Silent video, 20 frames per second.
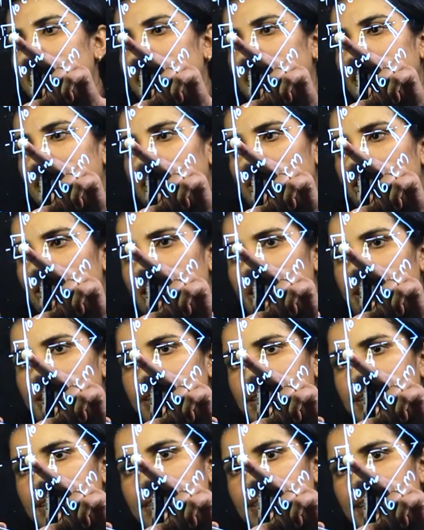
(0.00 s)
This is
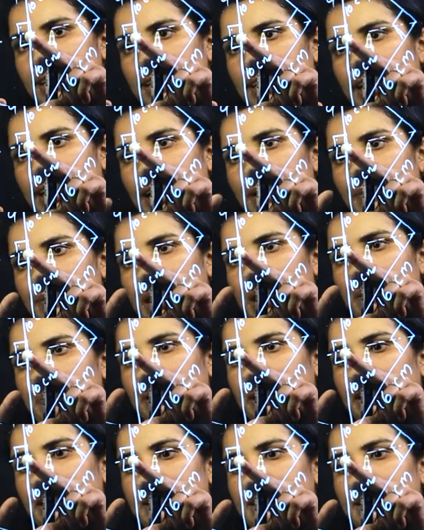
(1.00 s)
26. Now, what do we do?